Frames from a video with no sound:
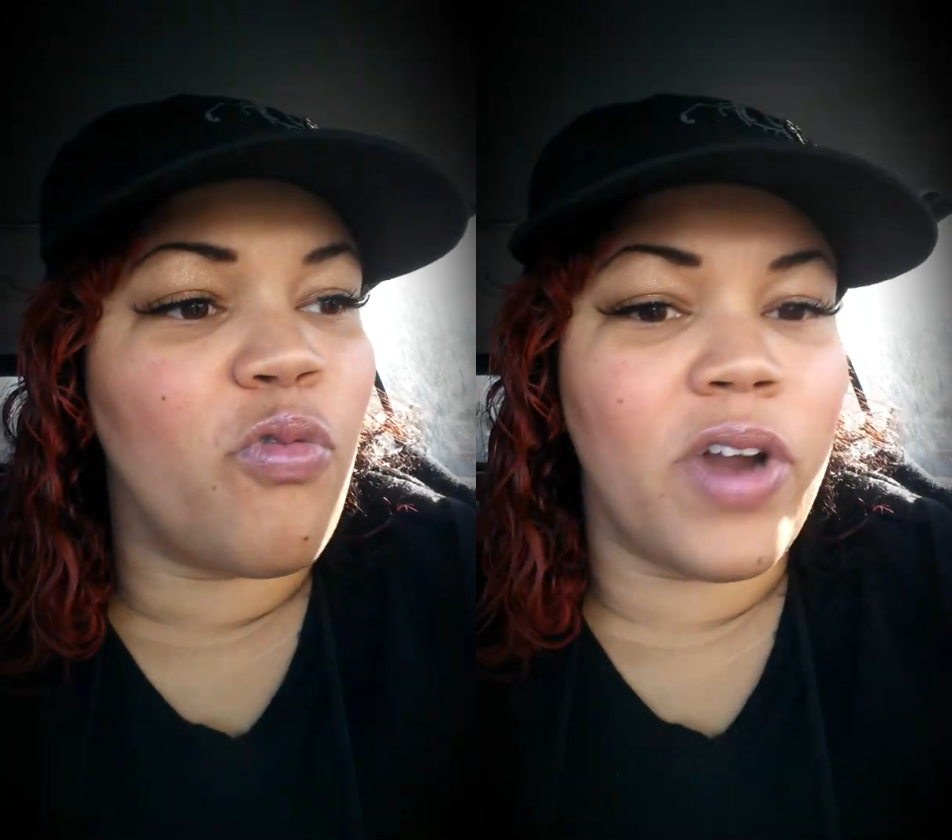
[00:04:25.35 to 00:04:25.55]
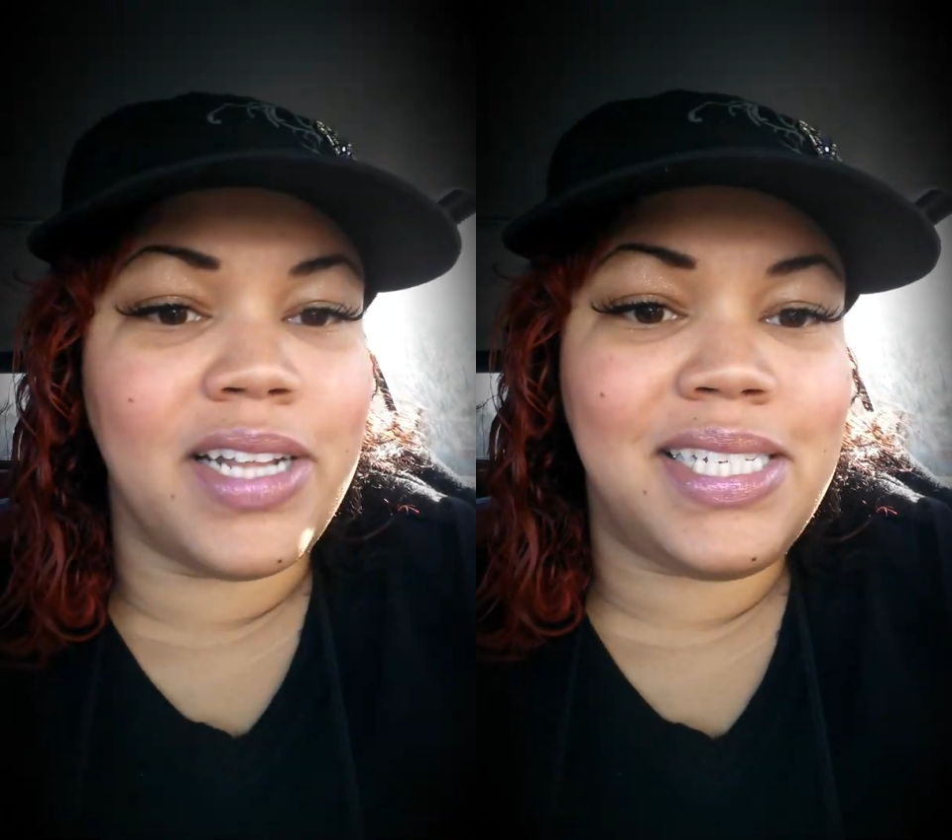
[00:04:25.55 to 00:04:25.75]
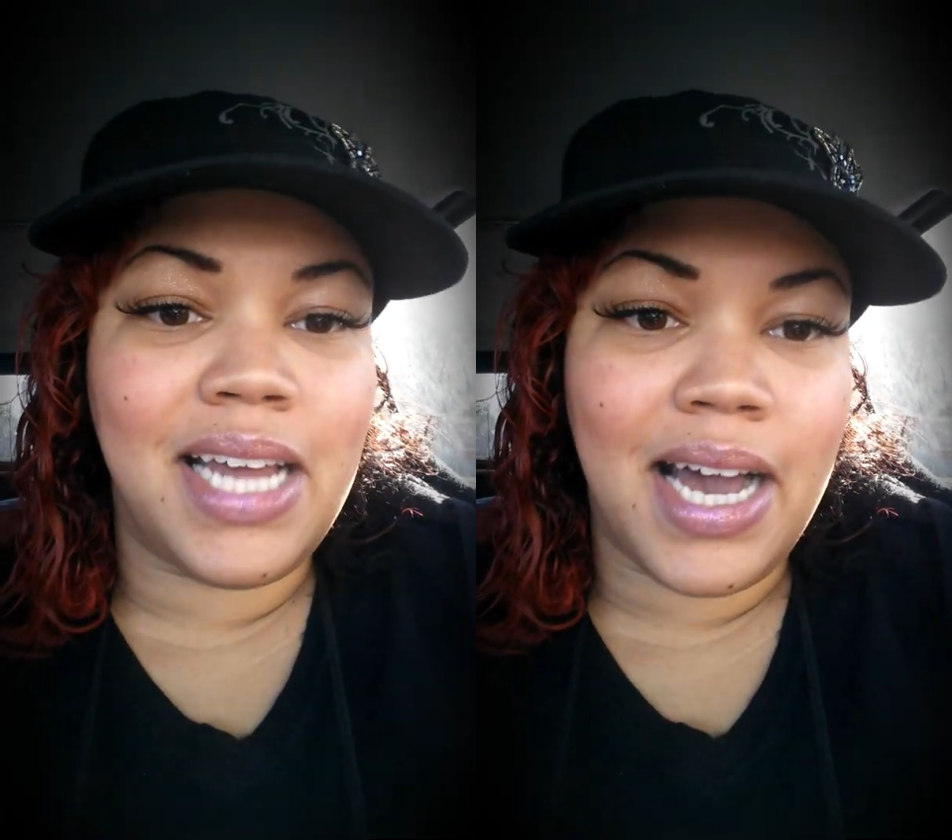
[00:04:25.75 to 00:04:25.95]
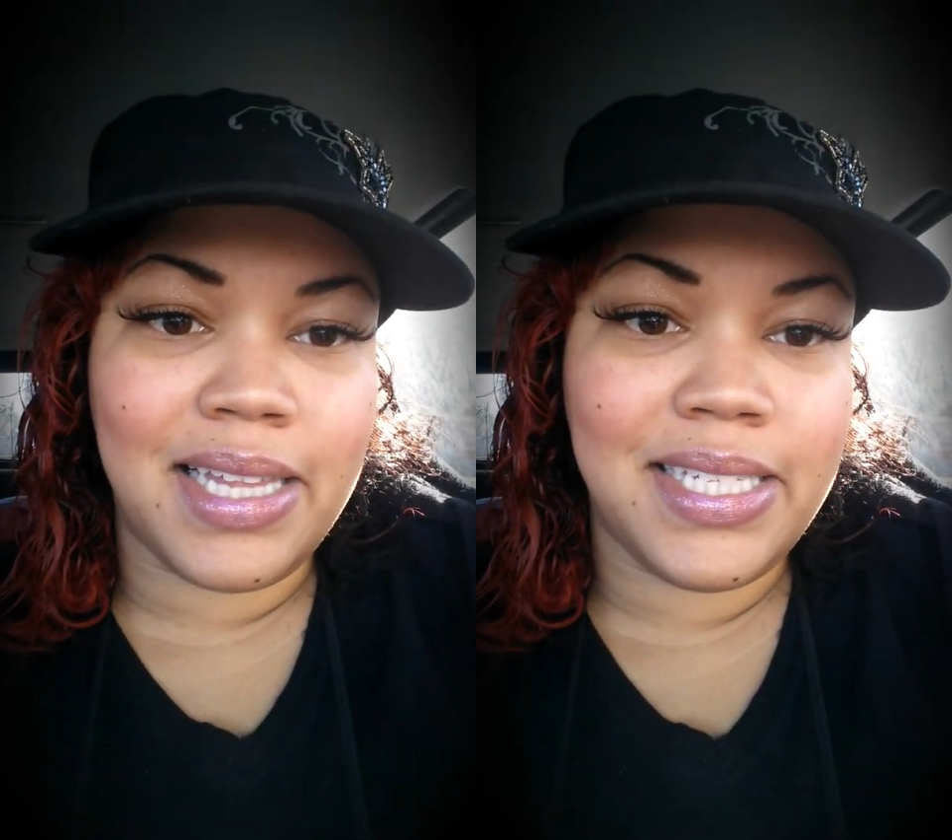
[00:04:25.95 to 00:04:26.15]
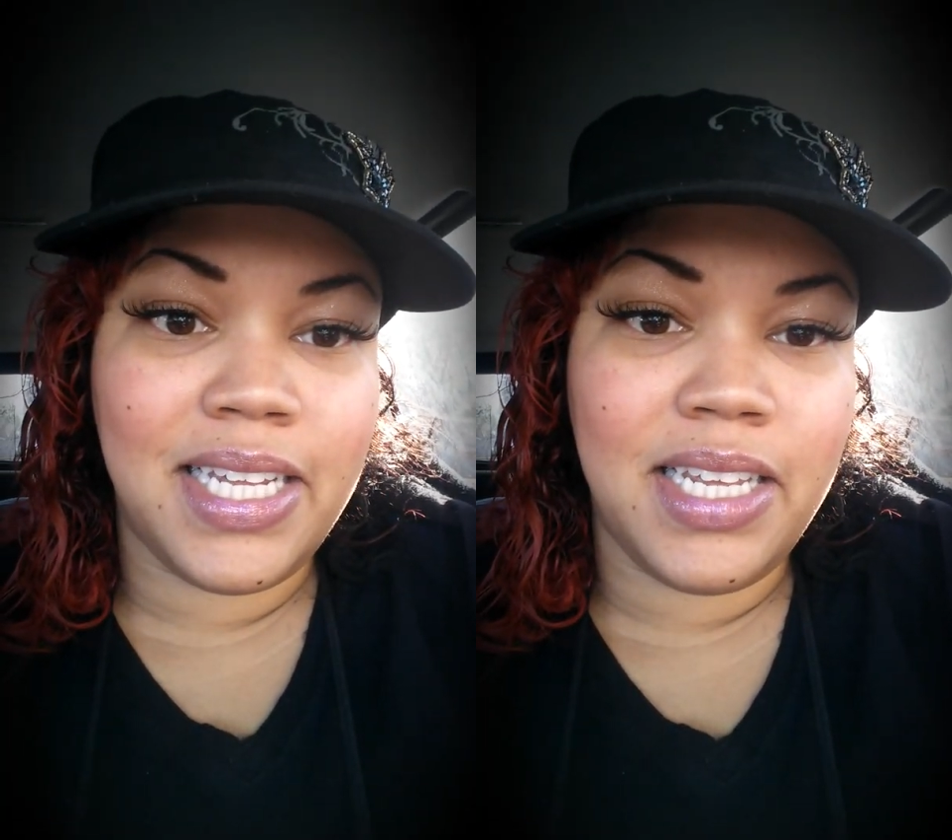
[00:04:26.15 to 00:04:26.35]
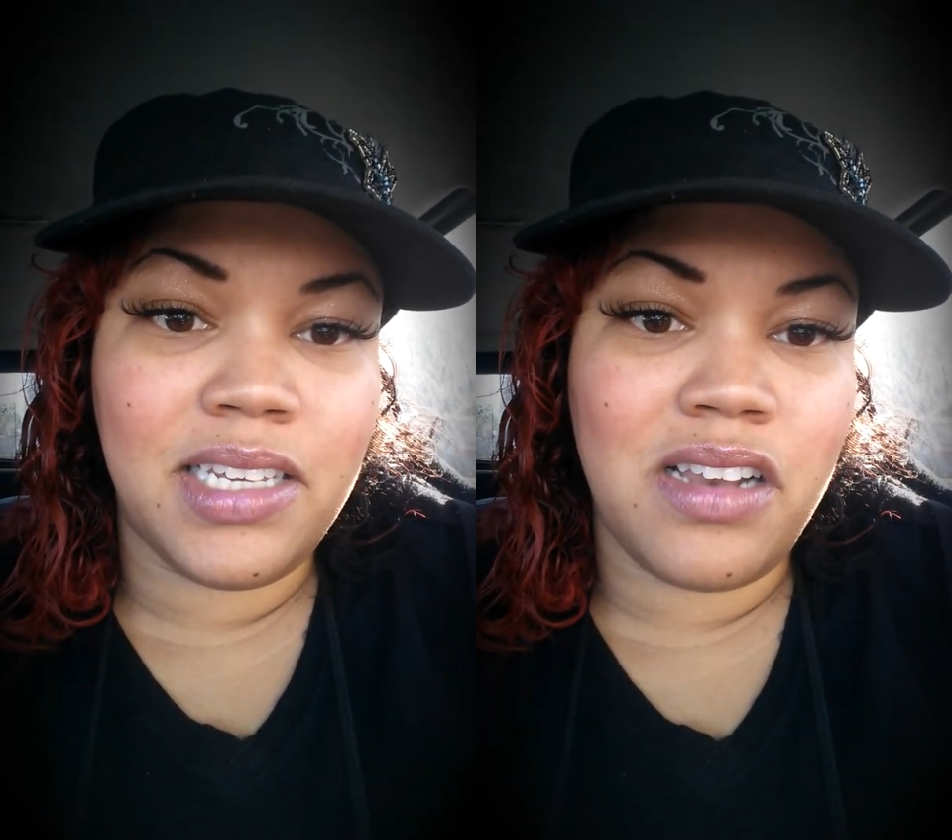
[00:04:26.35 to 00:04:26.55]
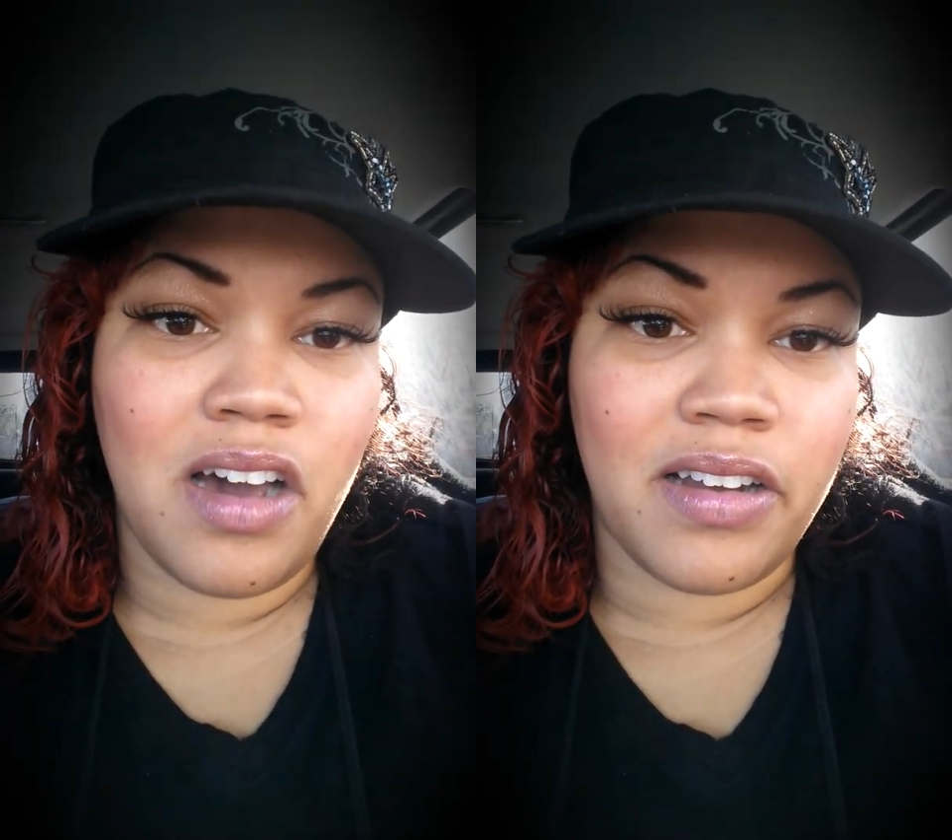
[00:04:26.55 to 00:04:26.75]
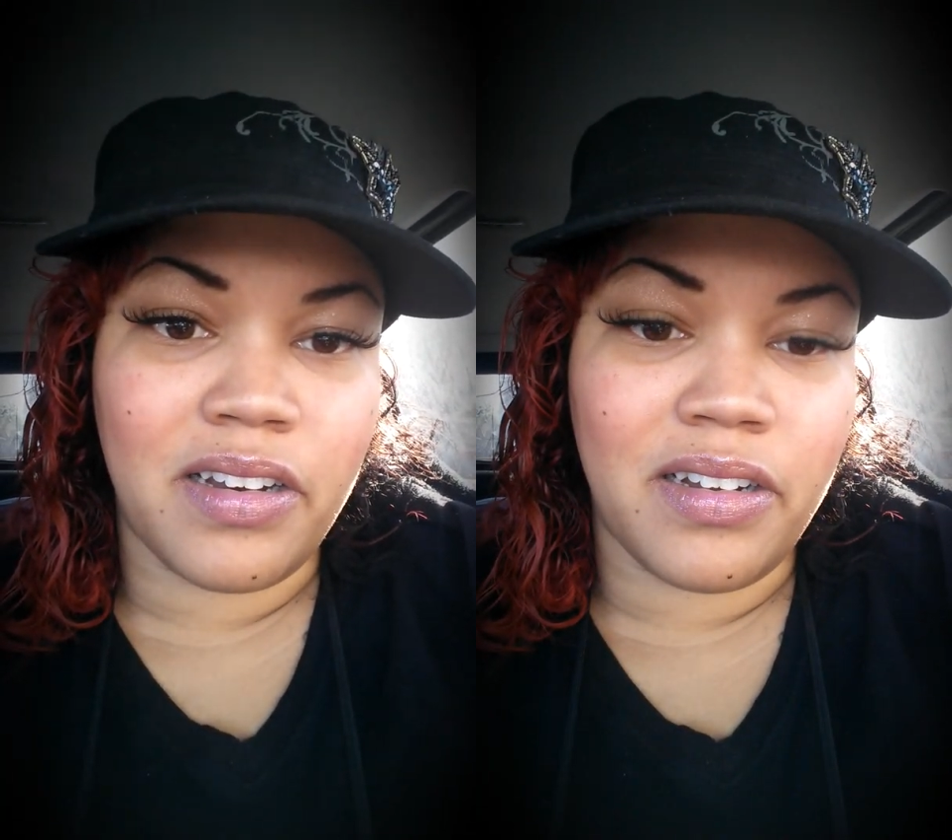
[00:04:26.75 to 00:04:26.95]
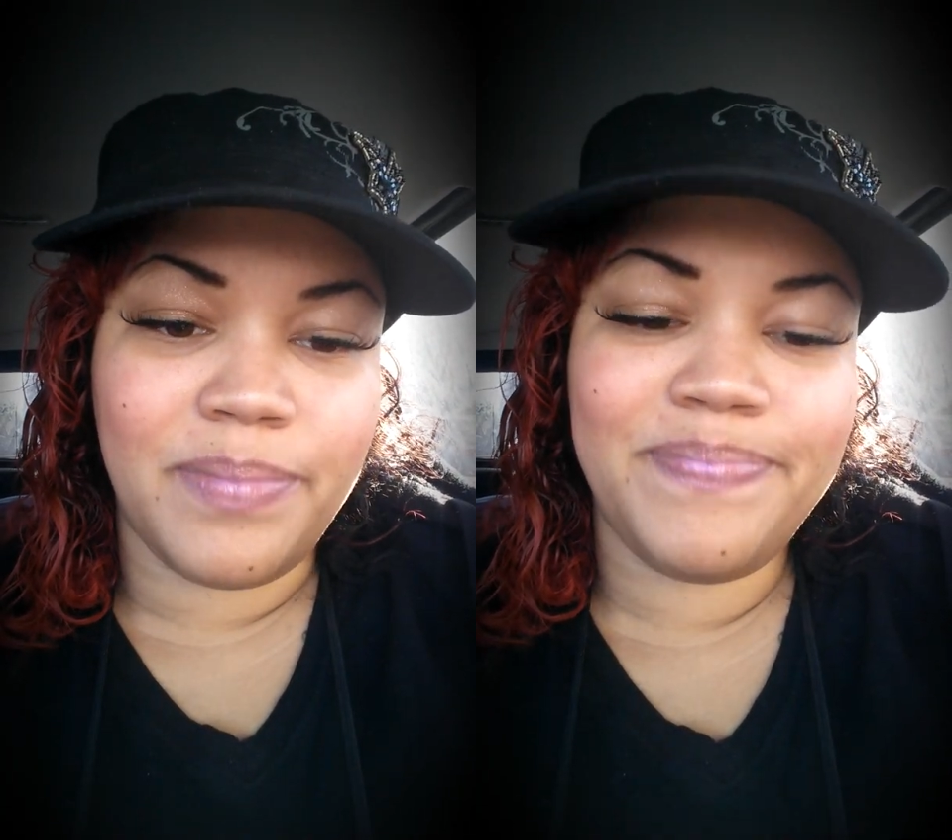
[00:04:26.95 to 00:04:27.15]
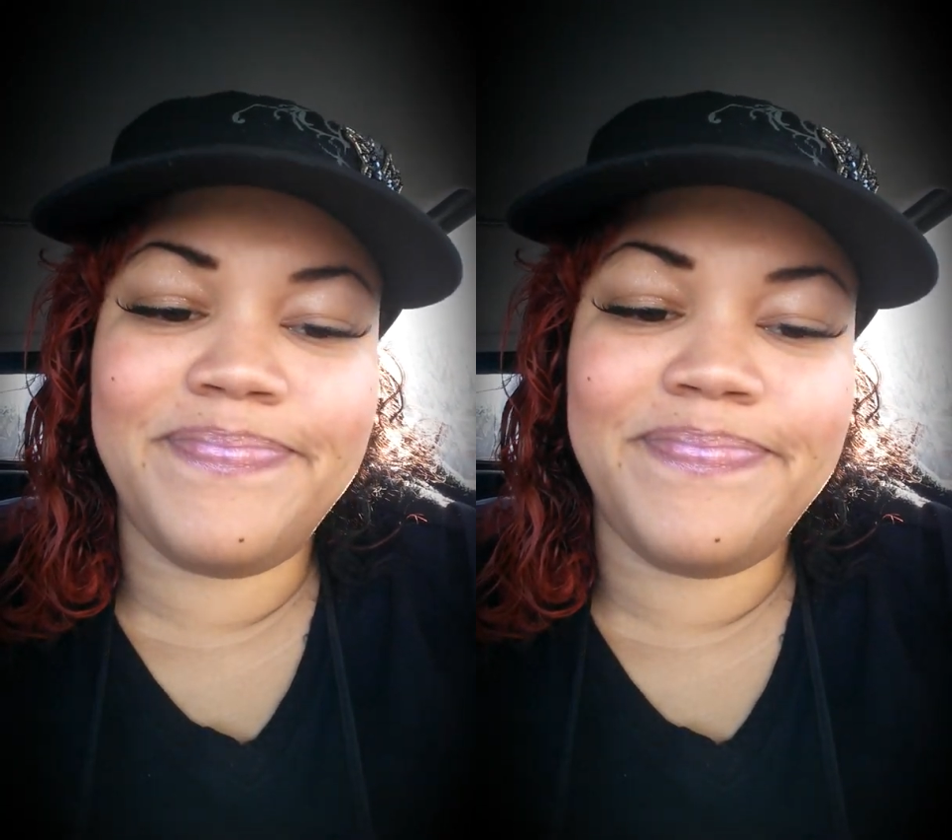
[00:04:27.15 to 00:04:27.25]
Rich Dollars and his daughter.